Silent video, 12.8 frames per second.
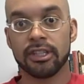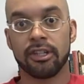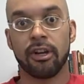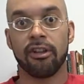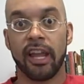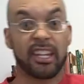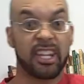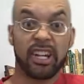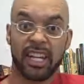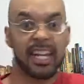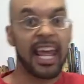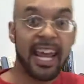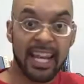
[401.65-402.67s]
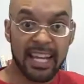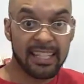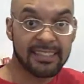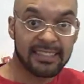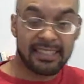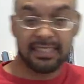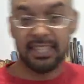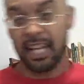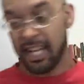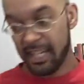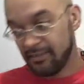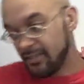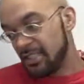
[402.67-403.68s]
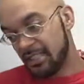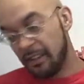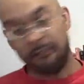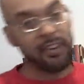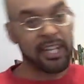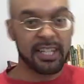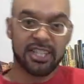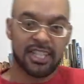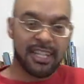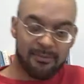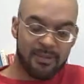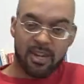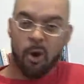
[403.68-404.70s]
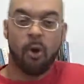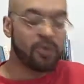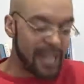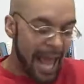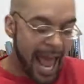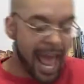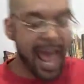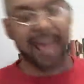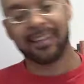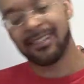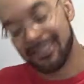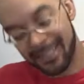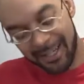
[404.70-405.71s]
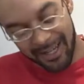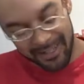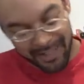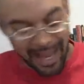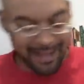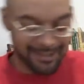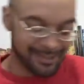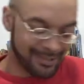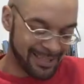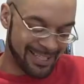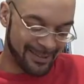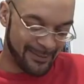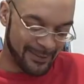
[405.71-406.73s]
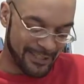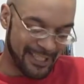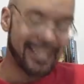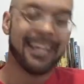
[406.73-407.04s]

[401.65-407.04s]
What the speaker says: you know, like you're gonna get AIDS and this is gonna fuck your shit up and you're gonna die and you know, I don't know, you